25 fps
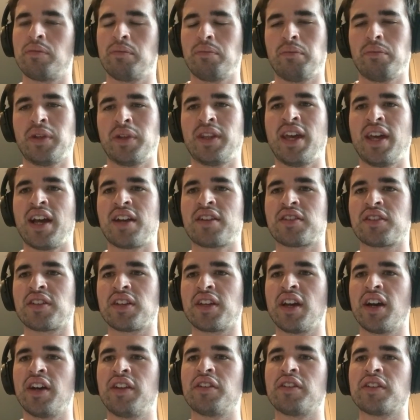but they
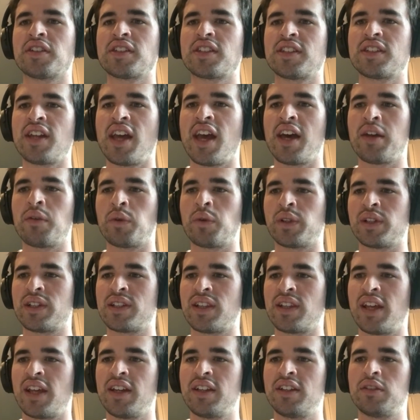actually understand what
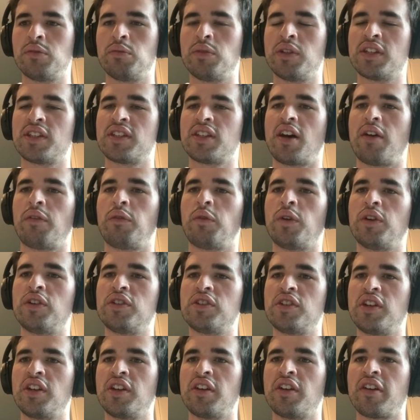it's like to be a software
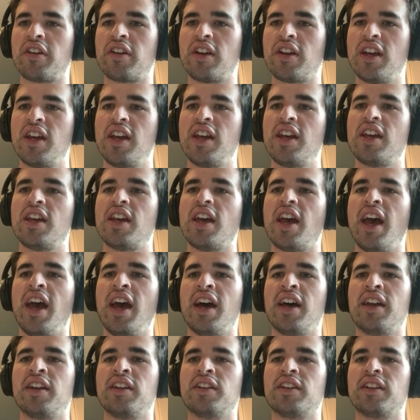engineer
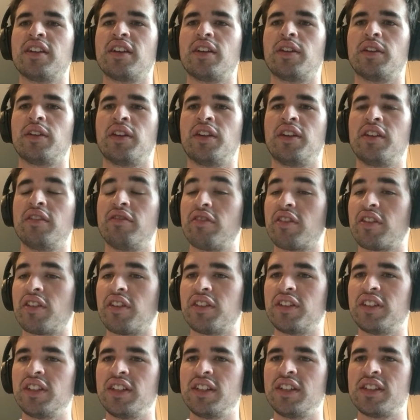and the
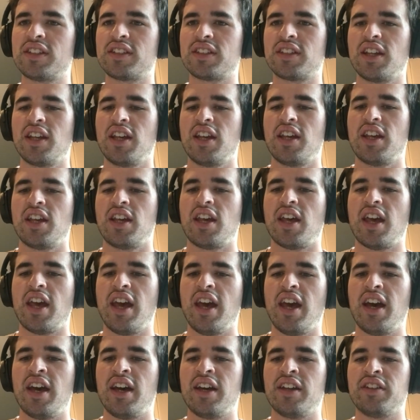difficulties
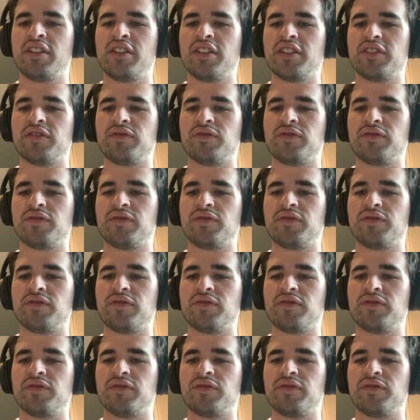and